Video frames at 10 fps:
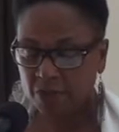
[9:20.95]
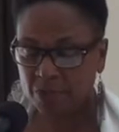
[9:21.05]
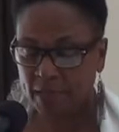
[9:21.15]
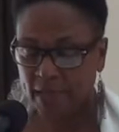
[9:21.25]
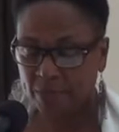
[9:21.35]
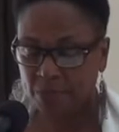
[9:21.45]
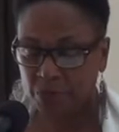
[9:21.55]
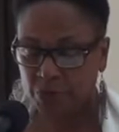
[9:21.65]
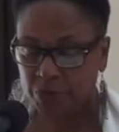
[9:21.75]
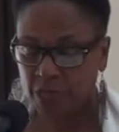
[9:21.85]
of black
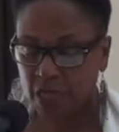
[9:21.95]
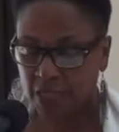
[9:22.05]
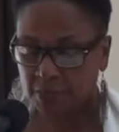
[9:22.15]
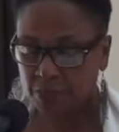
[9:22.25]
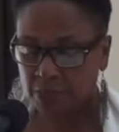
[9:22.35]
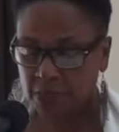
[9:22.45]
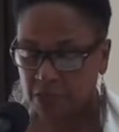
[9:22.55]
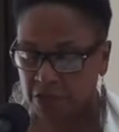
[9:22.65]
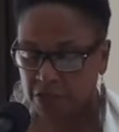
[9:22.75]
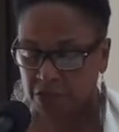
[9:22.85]
blues and gospel
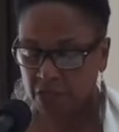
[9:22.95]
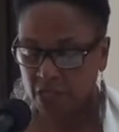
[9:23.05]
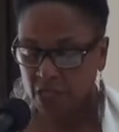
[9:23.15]
singers.